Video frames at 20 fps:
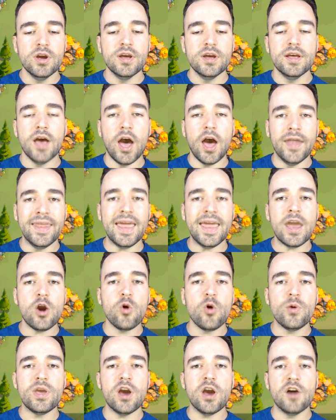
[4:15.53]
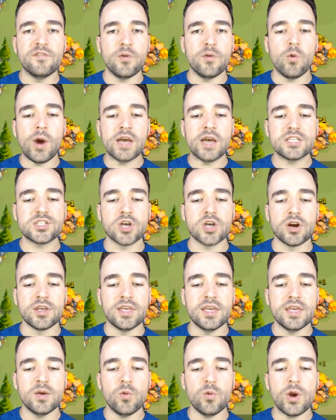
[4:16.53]
an AoE of a Wai
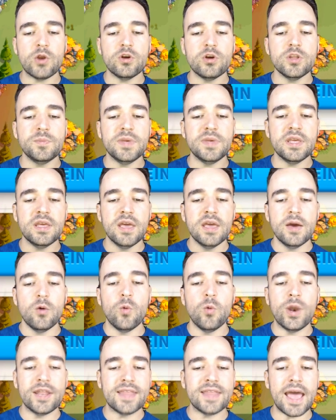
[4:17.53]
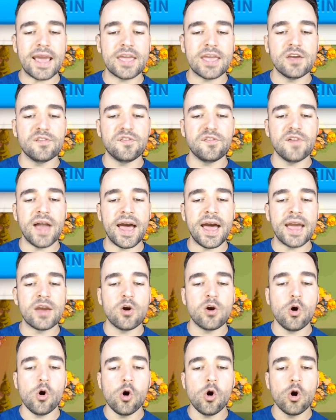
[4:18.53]
Songyi, whether it be when attacking a flag
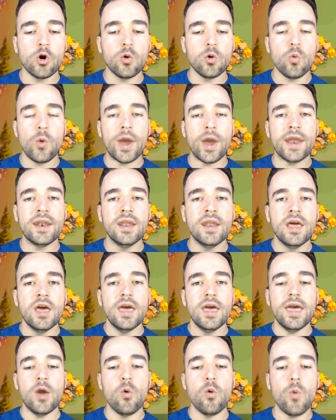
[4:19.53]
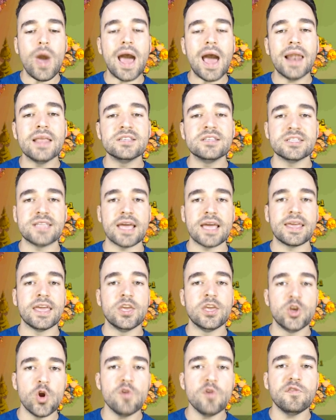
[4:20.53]
or when a rally is attacking
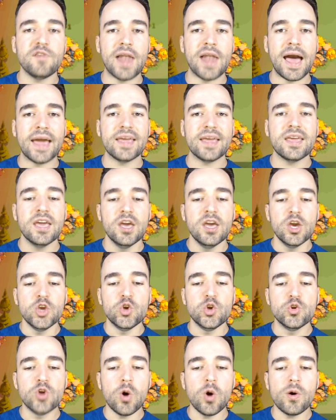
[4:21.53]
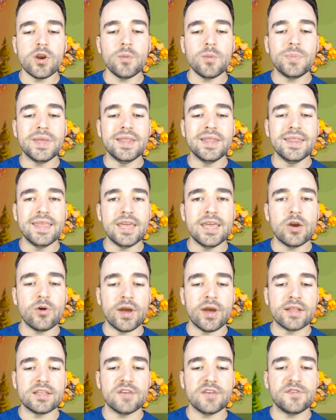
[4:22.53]
your flag. You don't want to be near
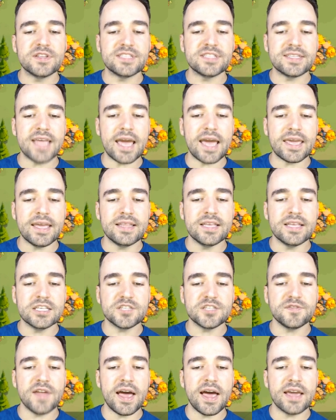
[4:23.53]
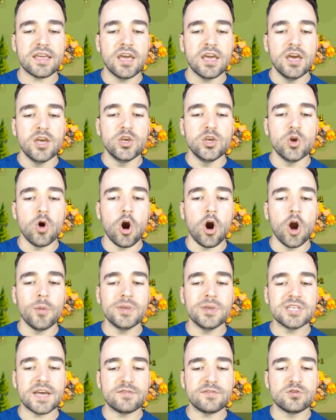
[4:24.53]
it. If it's attacking this flag, your
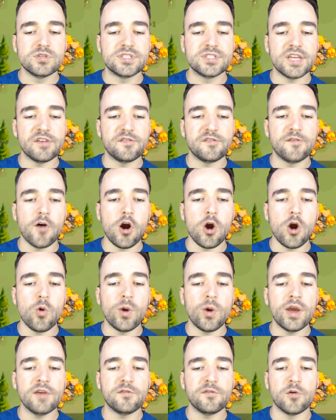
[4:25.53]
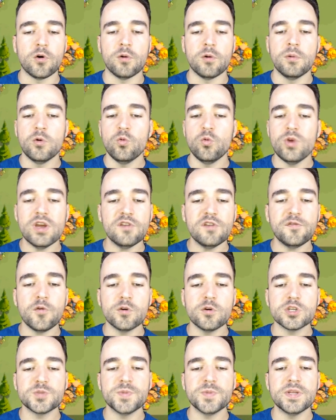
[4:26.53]
armies have to stay far away for
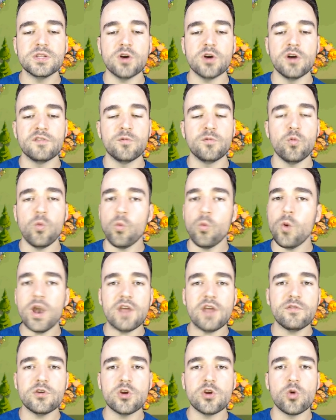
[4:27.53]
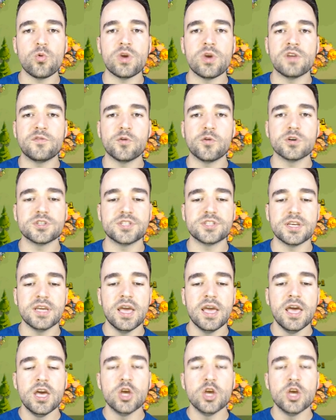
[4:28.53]
reinforcement of whatever you're reinforcing.